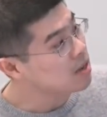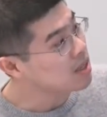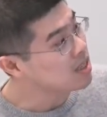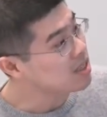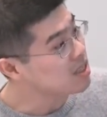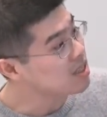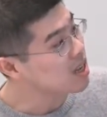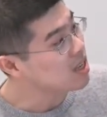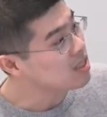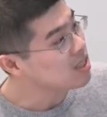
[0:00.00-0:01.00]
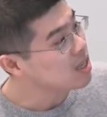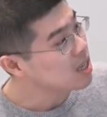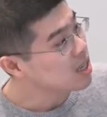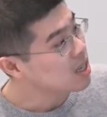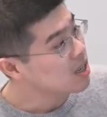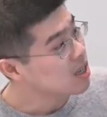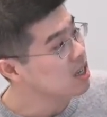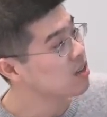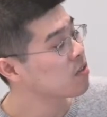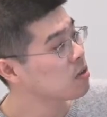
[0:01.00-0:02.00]
it is that
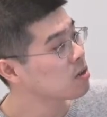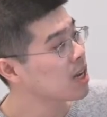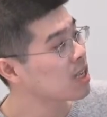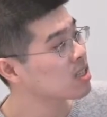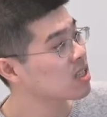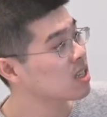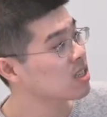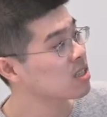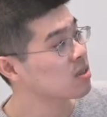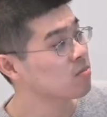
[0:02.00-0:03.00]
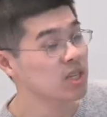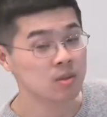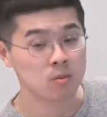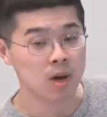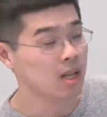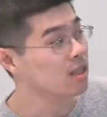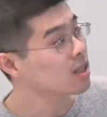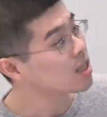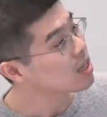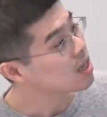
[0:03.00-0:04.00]
if you look at the, this bid one,
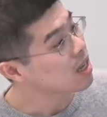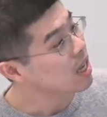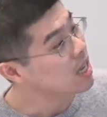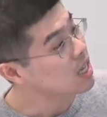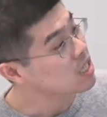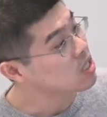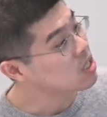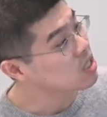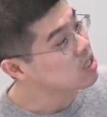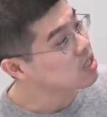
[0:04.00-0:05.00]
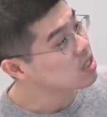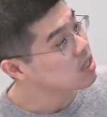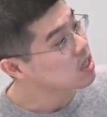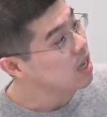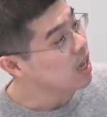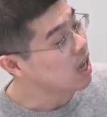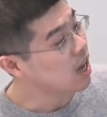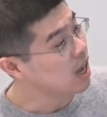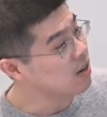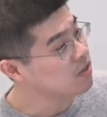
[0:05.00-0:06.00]
it's
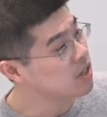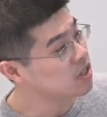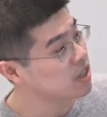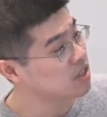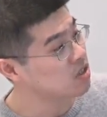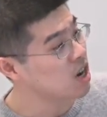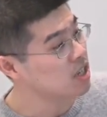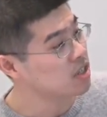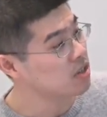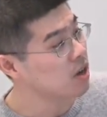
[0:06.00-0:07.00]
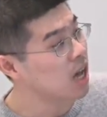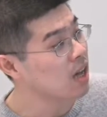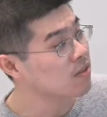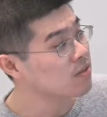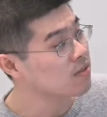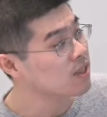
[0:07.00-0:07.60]
on average it's charging you half.